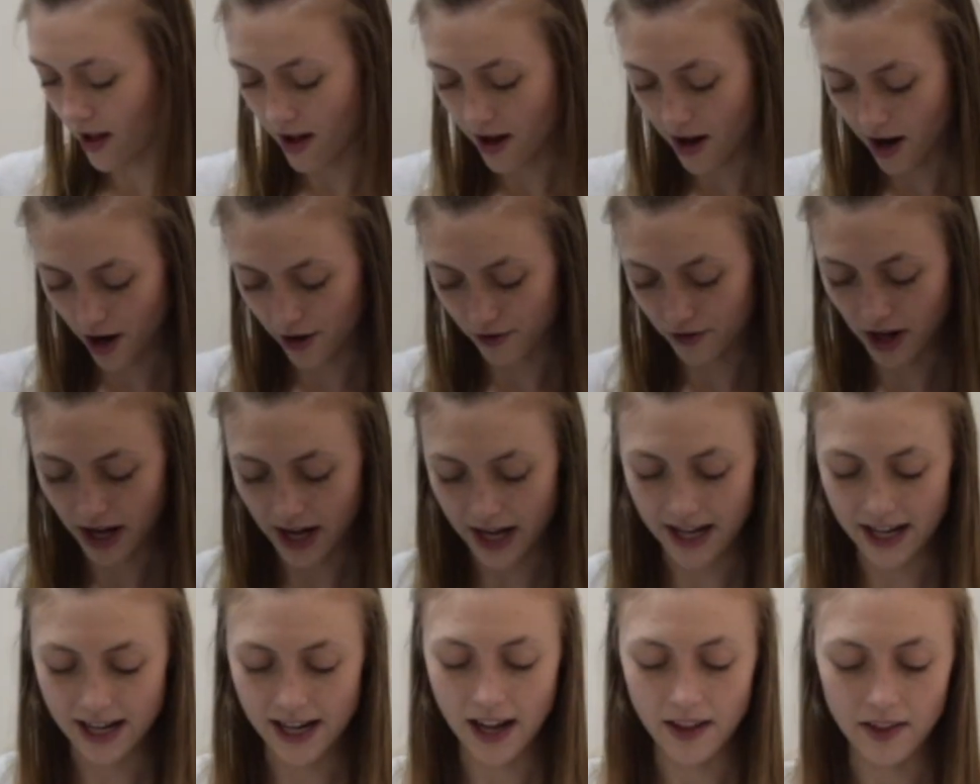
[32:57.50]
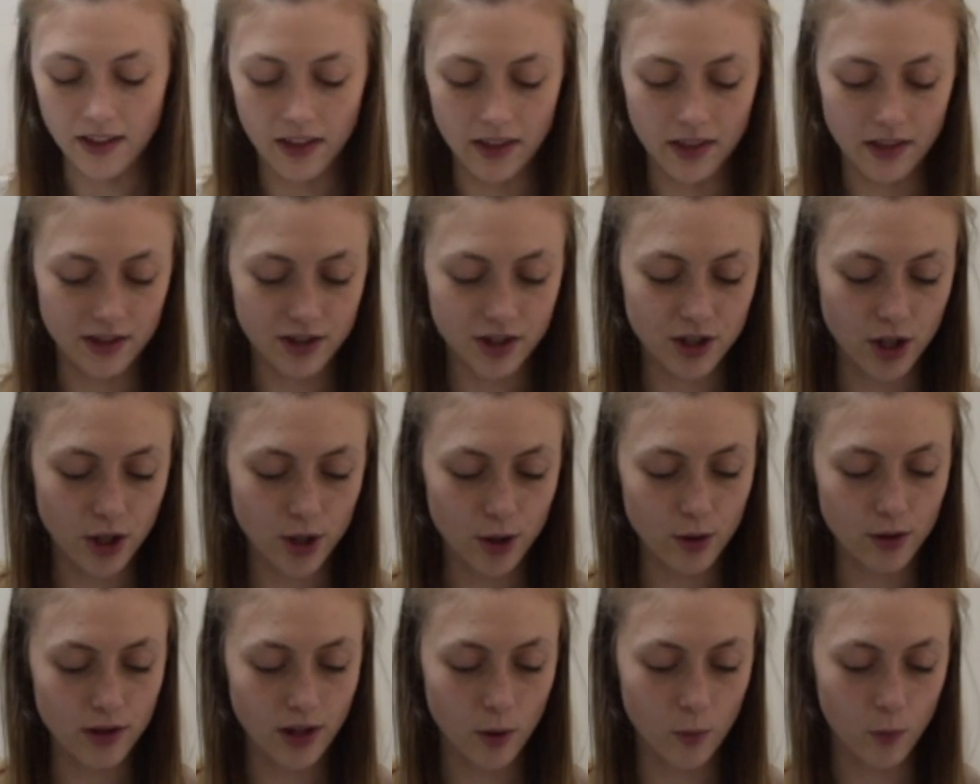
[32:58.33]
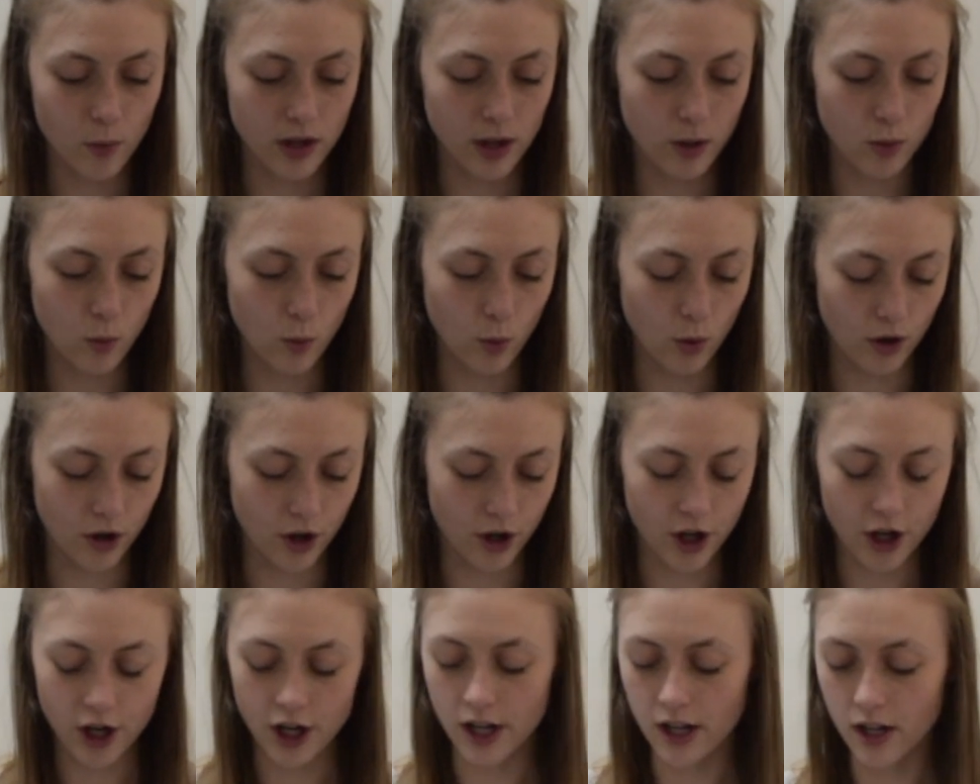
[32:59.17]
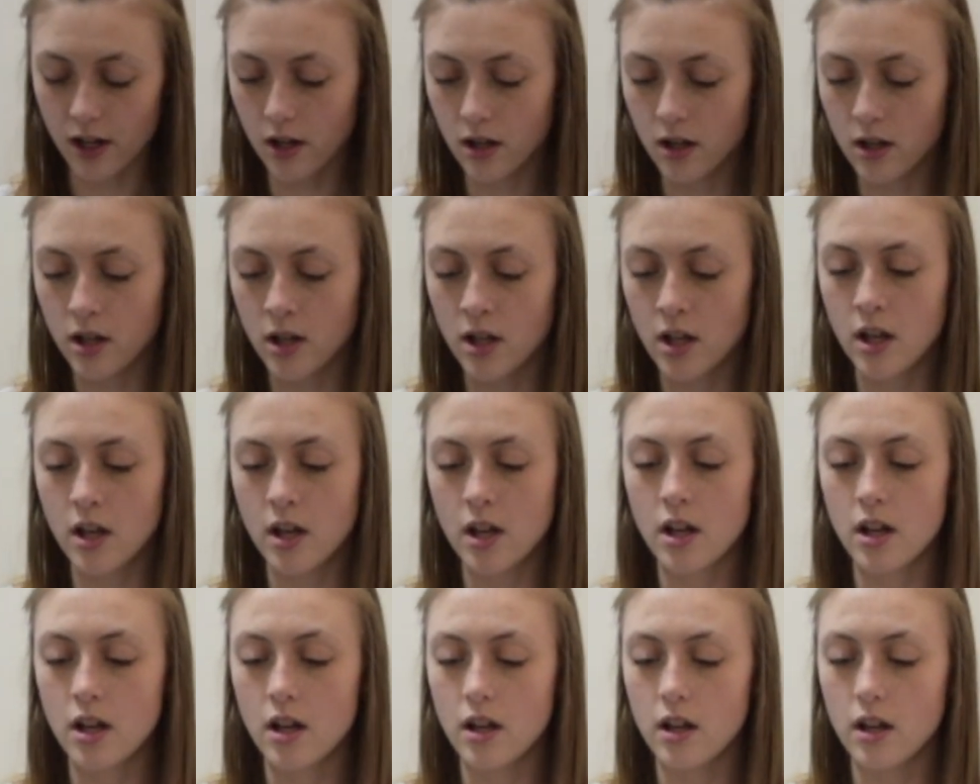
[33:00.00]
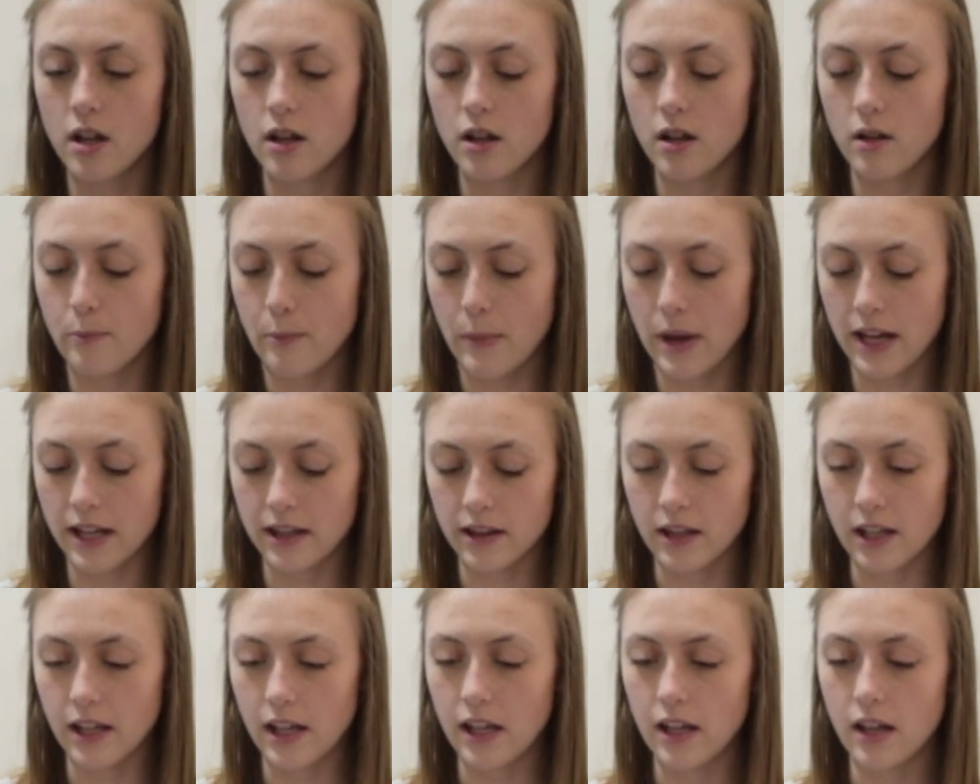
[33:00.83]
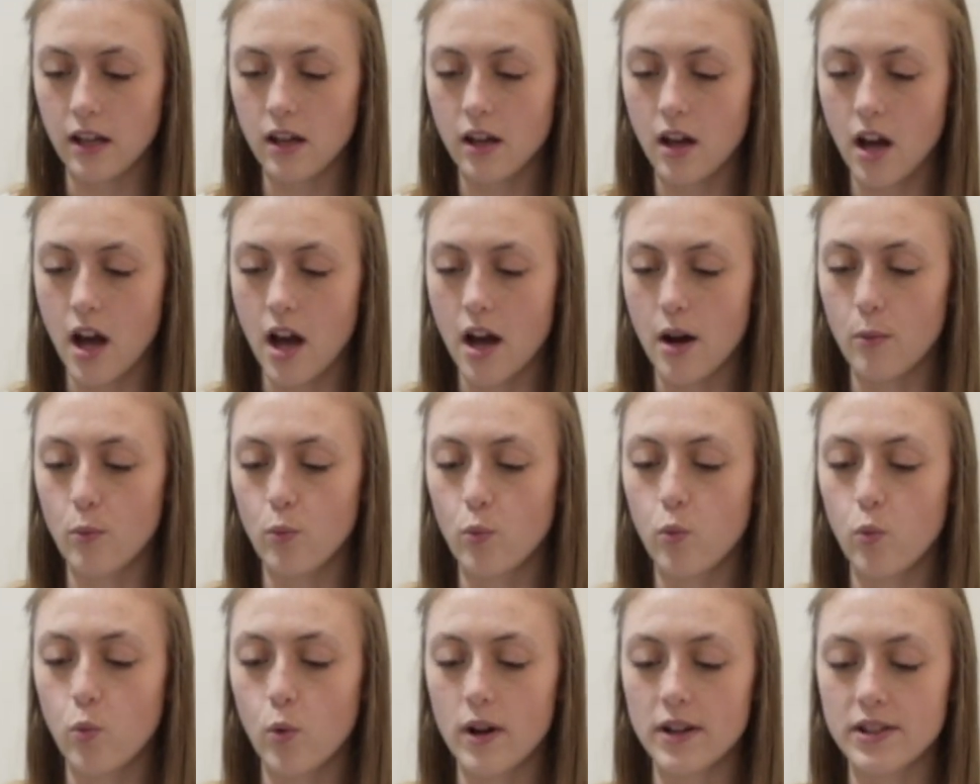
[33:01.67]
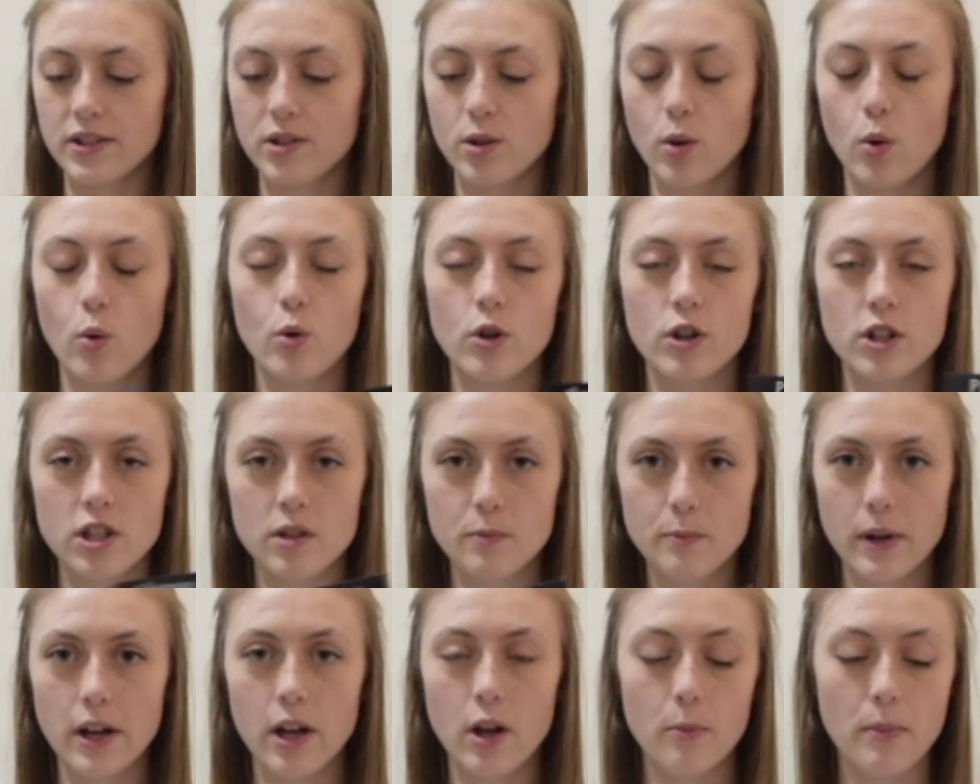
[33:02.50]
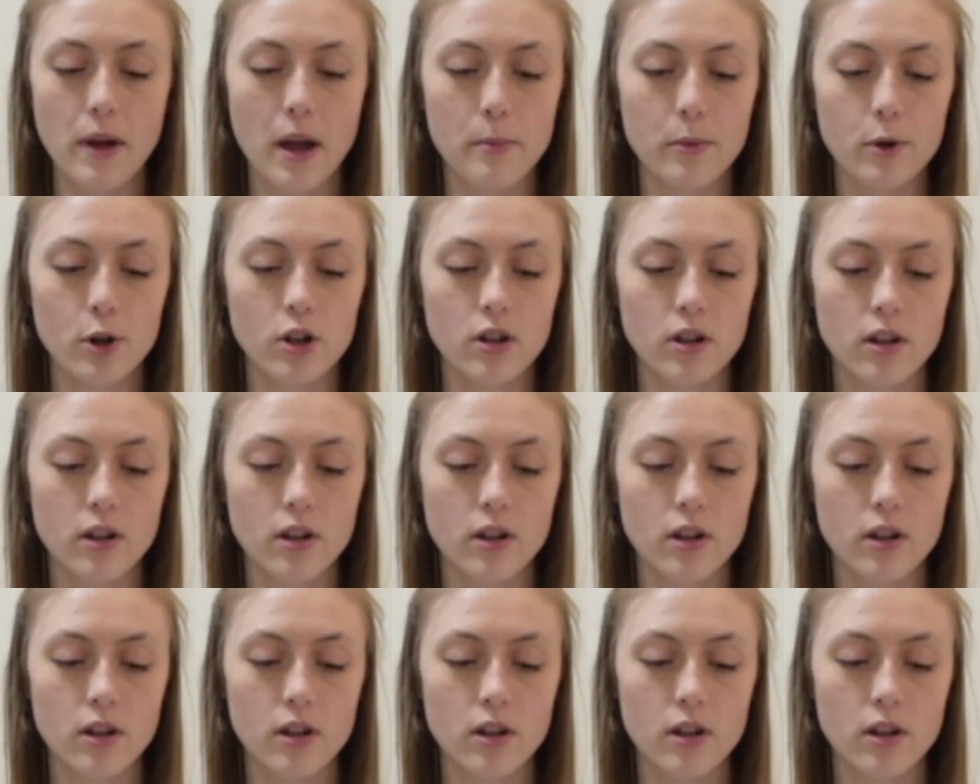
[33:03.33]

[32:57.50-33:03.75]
Alrighty, and then the 2 that we ordered mainly was the orange bell pepper,